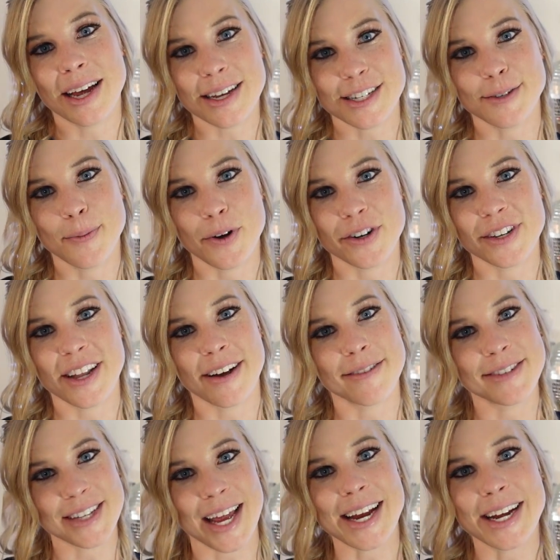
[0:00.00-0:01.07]
customers that
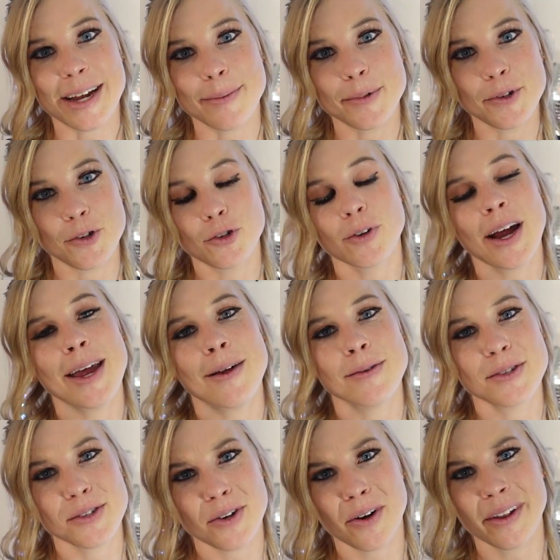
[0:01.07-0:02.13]
have signed up to try out
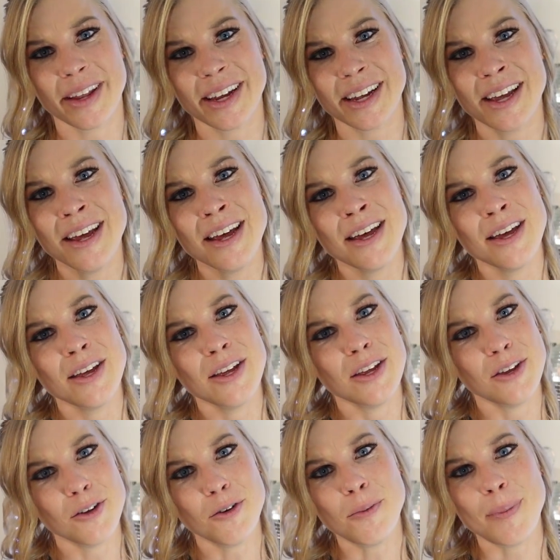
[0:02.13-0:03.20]
Starlink,
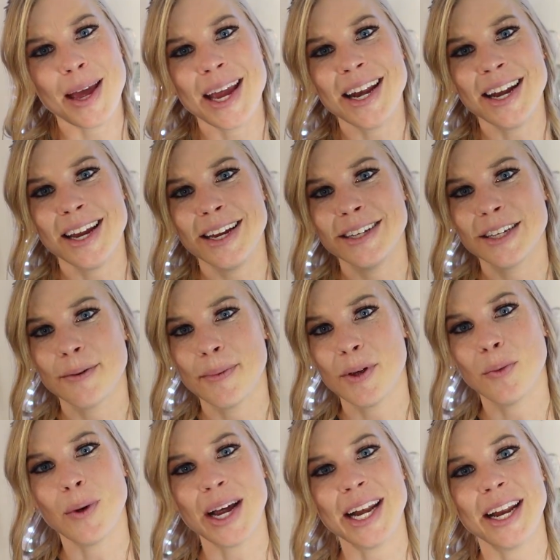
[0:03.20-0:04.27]
you may need to be
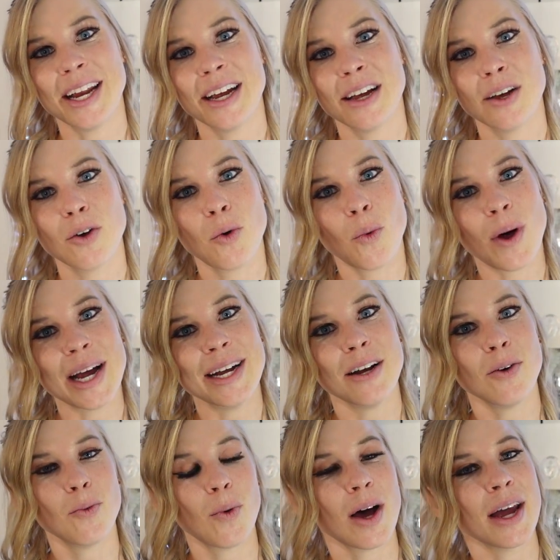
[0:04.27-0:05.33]
waiting quite
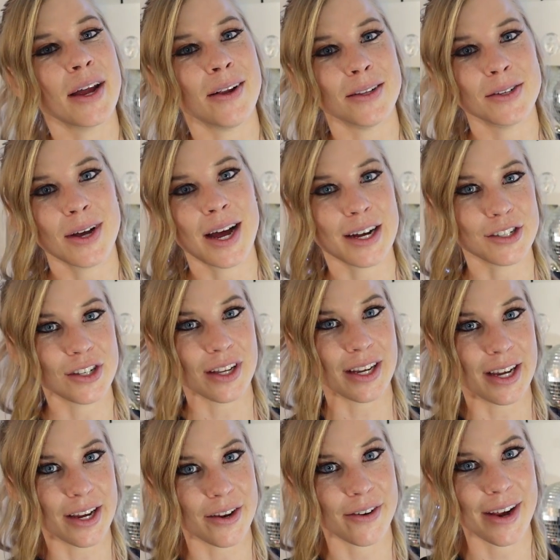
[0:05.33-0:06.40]
a while to actually
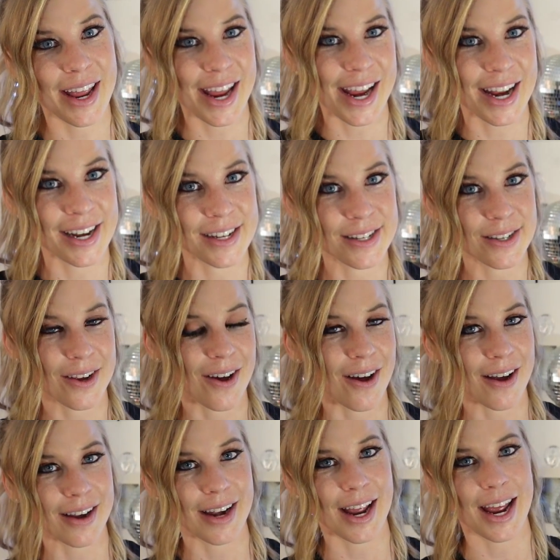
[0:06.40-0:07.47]
get your hands
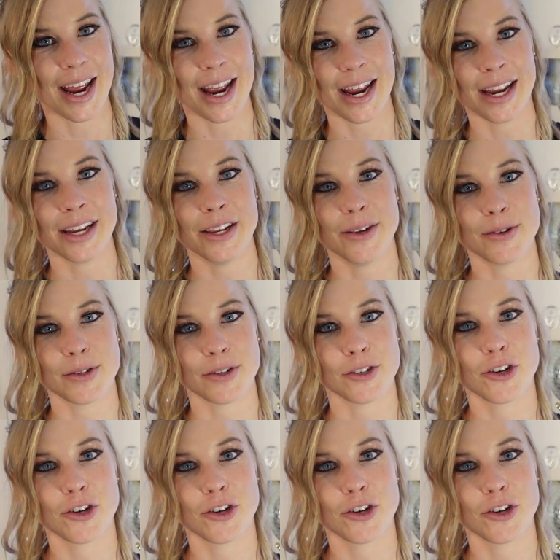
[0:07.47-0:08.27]
on a user